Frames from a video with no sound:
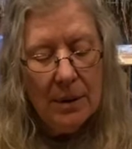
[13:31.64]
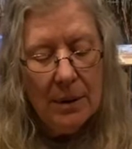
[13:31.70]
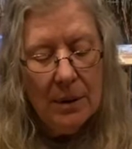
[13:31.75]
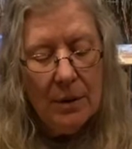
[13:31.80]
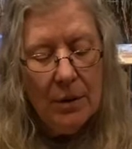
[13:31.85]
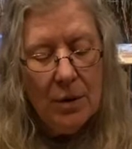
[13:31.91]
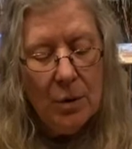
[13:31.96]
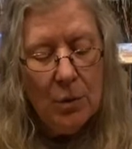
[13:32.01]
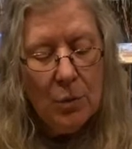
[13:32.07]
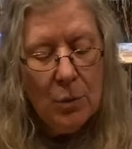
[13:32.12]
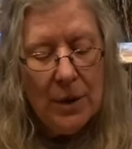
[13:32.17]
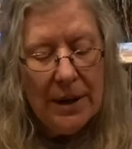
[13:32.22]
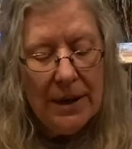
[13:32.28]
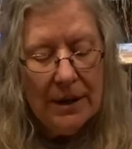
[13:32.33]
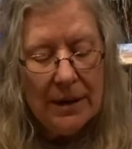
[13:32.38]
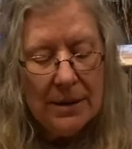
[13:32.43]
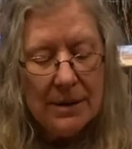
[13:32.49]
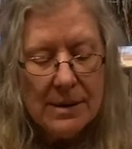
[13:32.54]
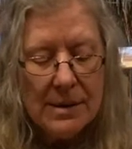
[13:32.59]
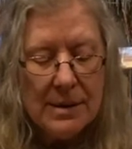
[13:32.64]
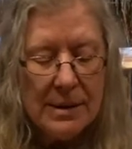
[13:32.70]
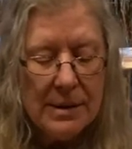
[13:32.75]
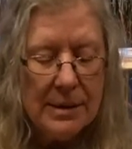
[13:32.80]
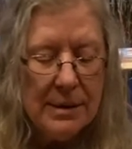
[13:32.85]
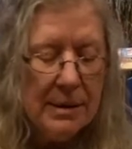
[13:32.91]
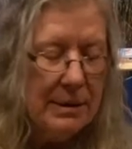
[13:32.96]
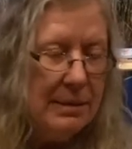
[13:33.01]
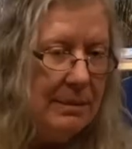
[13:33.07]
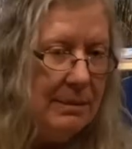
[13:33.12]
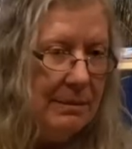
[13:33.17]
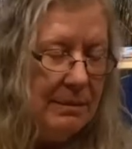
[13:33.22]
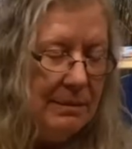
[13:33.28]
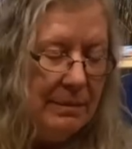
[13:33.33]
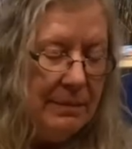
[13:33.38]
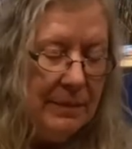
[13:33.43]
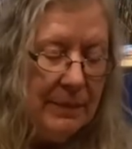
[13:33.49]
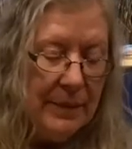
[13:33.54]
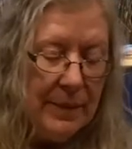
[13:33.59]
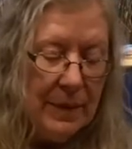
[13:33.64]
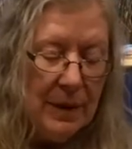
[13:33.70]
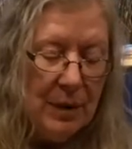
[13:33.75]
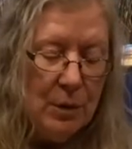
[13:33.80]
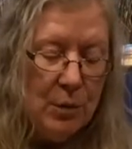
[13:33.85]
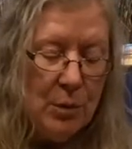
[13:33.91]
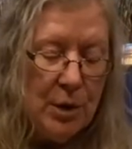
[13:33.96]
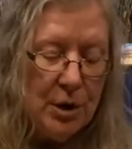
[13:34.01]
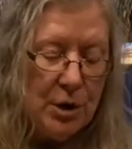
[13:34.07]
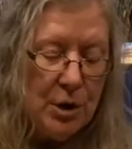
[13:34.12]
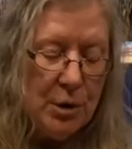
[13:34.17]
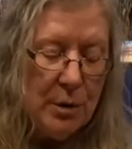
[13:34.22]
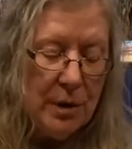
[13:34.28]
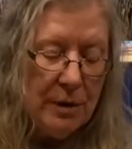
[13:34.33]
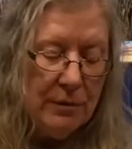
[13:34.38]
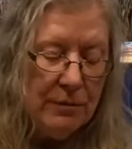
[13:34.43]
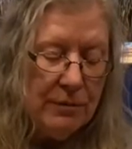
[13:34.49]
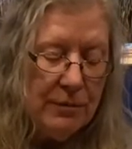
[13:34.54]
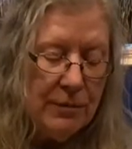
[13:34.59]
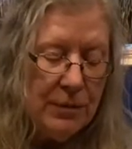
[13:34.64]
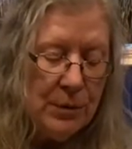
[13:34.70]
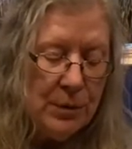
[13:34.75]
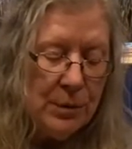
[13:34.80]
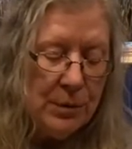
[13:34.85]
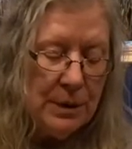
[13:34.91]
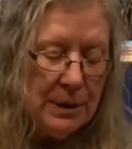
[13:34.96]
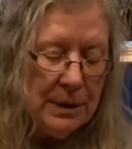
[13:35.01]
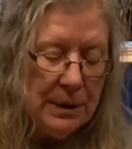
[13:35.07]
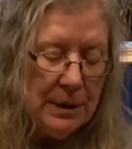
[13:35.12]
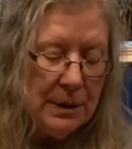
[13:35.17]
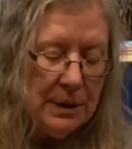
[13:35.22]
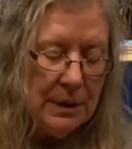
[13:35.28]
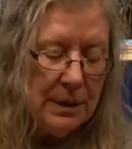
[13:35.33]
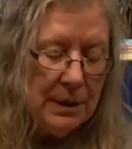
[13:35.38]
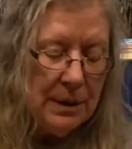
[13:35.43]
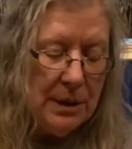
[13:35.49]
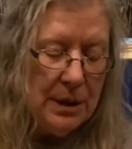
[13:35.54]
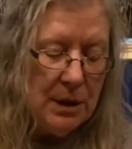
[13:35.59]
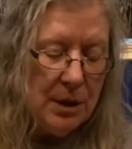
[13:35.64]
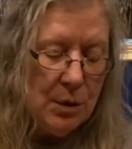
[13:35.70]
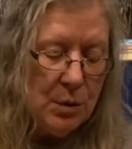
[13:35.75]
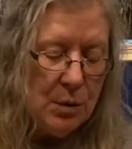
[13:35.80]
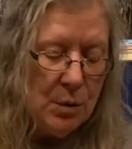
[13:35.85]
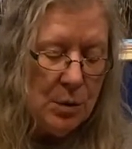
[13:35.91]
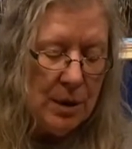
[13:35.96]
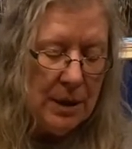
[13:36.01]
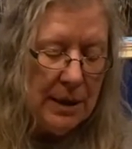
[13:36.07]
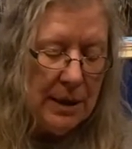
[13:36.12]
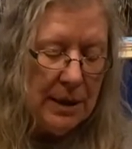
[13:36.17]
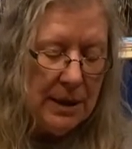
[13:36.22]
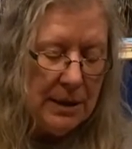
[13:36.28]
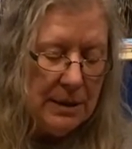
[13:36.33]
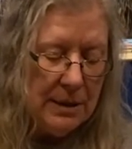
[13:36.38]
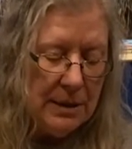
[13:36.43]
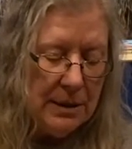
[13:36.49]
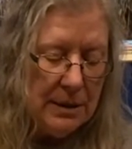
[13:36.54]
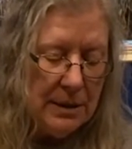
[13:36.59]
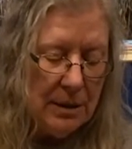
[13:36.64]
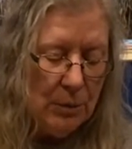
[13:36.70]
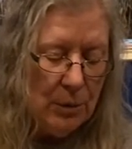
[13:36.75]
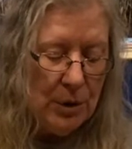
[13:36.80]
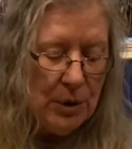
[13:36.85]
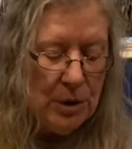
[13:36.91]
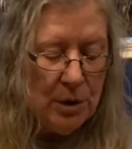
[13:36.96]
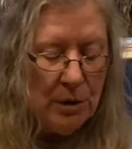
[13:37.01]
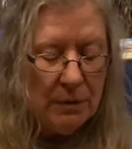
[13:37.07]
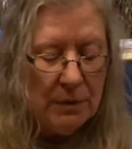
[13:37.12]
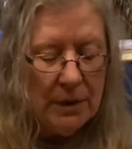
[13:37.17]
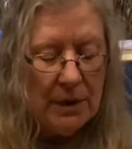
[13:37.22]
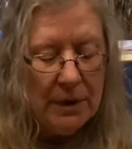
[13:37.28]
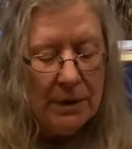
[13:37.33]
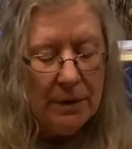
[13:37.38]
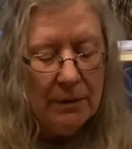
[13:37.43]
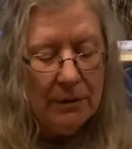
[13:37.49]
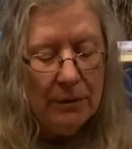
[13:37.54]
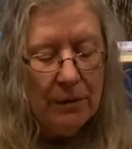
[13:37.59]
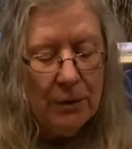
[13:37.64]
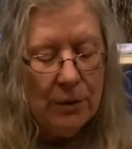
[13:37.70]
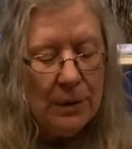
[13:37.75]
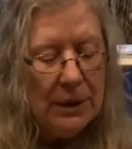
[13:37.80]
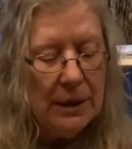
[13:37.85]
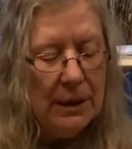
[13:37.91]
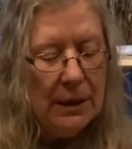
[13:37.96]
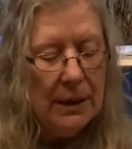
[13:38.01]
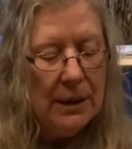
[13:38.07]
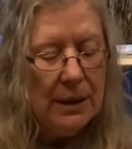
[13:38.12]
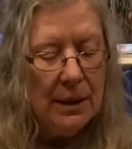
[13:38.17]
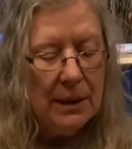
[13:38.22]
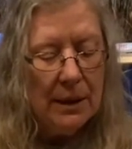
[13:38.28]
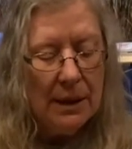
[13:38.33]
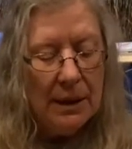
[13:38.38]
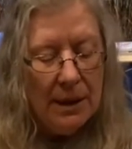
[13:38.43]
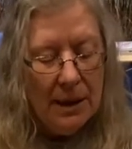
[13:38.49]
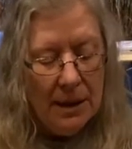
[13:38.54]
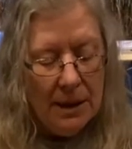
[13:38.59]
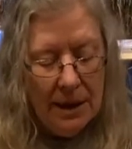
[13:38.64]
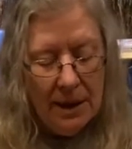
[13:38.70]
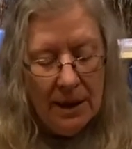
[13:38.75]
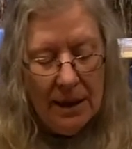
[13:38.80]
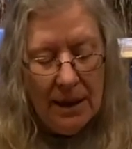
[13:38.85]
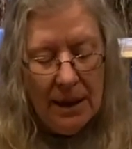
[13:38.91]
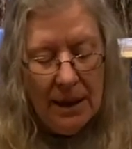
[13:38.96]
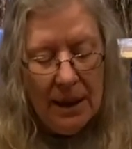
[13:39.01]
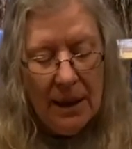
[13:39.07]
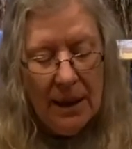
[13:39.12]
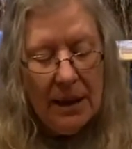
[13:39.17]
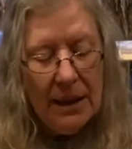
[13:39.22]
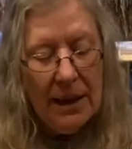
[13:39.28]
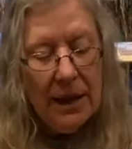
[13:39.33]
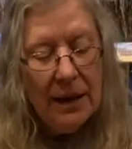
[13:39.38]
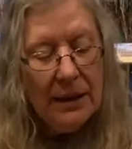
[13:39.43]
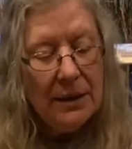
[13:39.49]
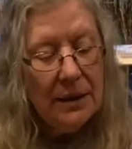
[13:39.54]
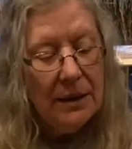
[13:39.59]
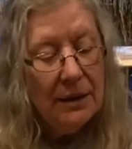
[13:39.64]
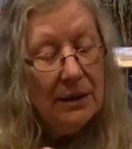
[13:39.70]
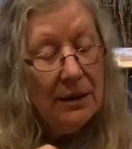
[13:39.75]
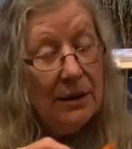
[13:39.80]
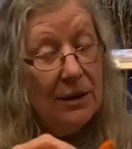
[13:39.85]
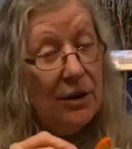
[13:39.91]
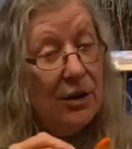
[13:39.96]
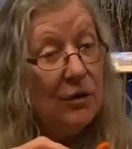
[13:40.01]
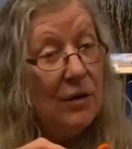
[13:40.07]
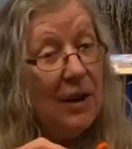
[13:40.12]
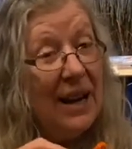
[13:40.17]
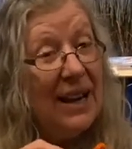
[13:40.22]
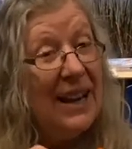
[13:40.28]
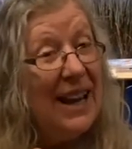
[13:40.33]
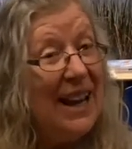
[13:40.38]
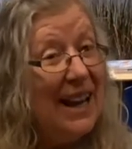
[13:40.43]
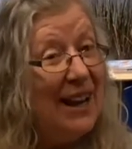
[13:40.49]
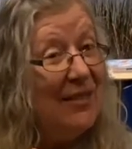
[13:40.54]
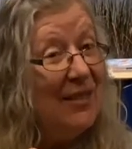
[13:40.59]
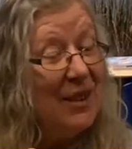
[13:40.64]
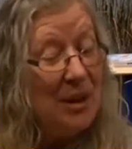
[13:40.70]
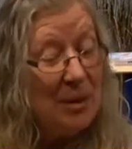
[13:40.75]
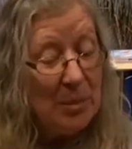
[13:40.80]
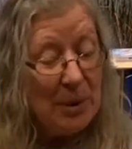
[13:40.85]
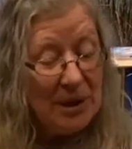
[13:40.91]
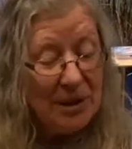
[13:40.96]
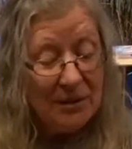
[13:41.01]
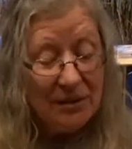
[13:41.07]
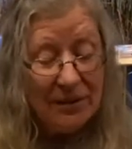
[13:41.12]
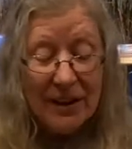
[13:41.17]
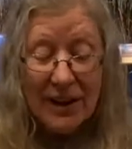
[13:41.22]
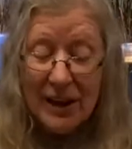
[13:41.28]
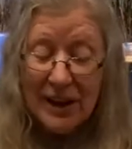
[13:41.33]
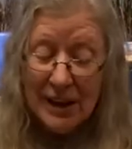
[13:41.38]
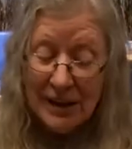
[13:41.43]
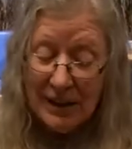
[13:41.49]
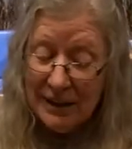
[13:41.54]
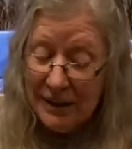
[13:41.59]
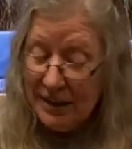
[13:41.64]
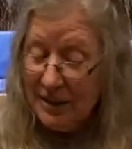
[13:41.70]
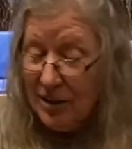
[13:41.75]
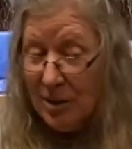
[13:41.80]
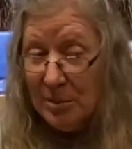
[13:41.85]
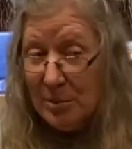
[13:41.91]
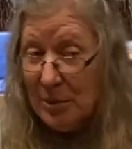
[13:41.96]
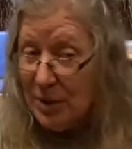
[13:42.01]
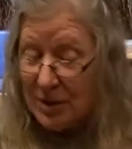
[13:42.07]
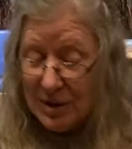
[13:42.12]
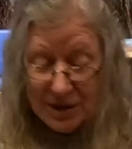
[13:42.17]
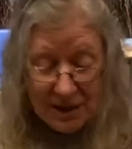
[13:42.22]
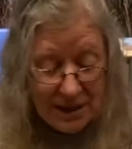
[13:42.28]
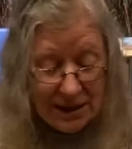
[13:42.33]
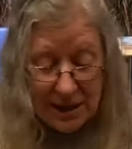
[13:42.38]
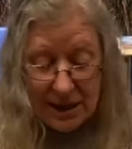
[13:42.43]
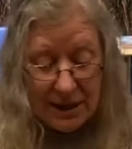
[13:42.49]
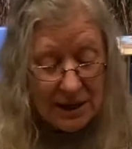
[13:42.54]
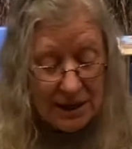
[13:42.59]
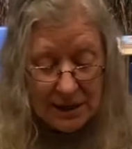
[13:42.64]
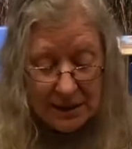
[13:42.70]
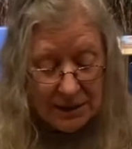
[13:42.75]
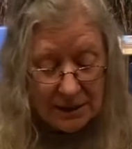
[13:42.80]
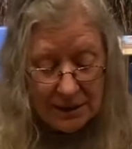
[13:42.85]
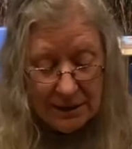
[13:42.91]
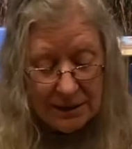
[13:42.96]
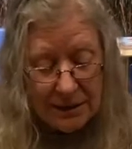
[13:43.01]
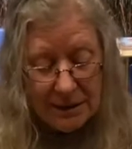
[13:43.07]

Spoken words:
the wings where you have folded the accordion, where you have done the folding. And then you've got half of the butterfly. It's almost done.